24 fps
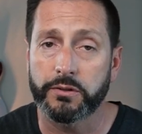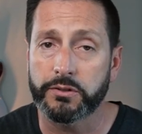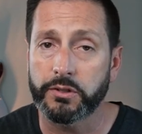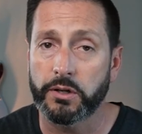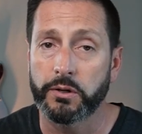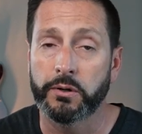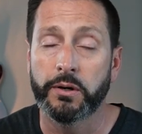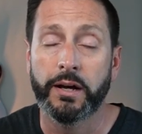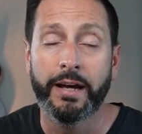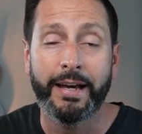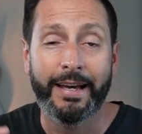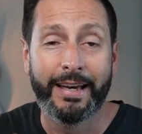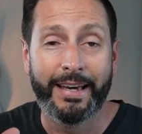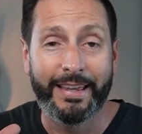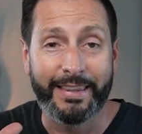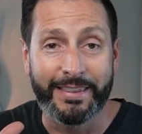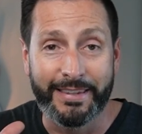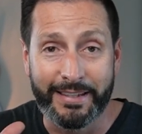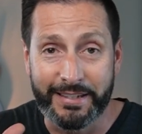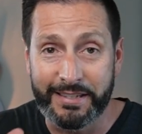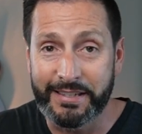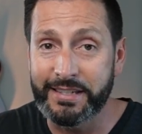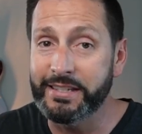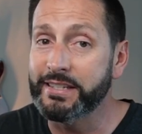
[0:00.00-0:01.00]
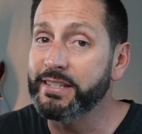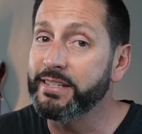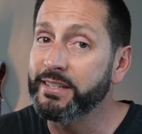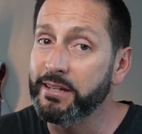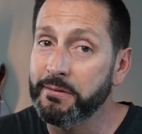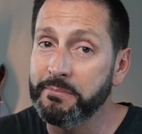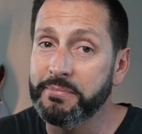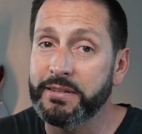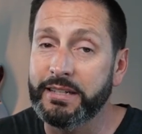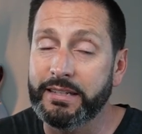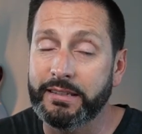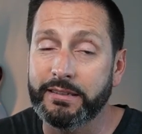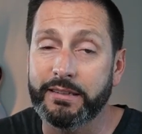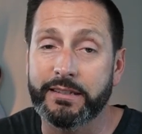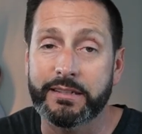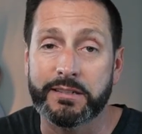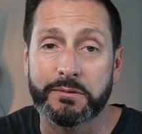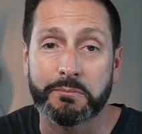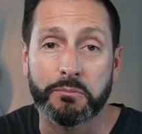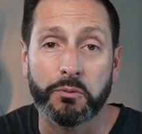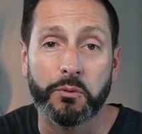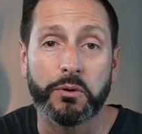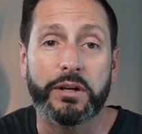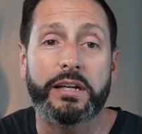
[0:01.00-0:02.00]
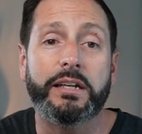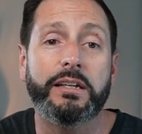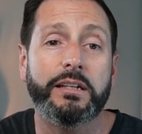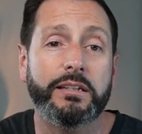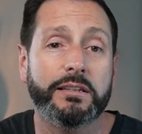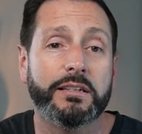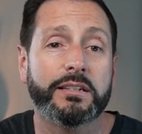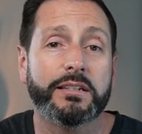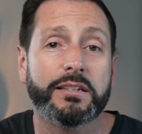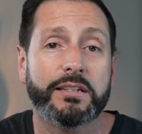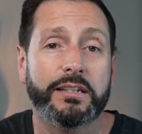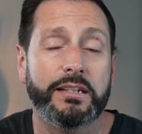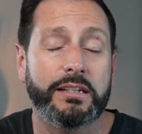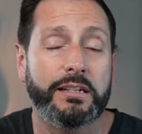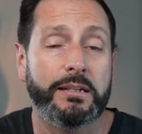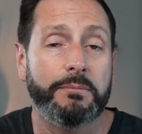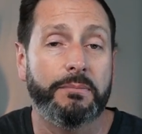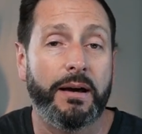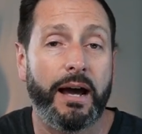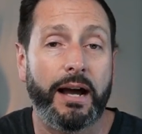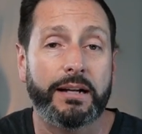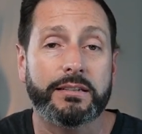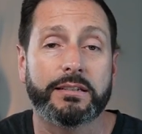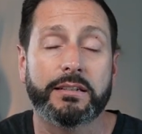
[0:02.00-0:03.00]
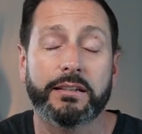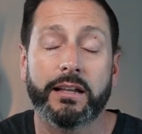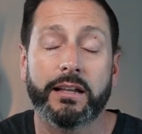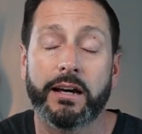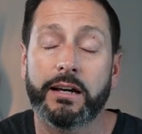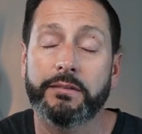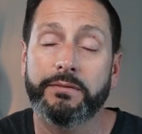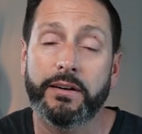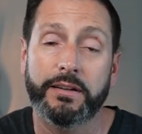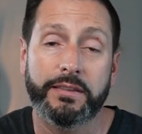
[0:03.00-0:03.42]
So this is something that is bringing the city back to life.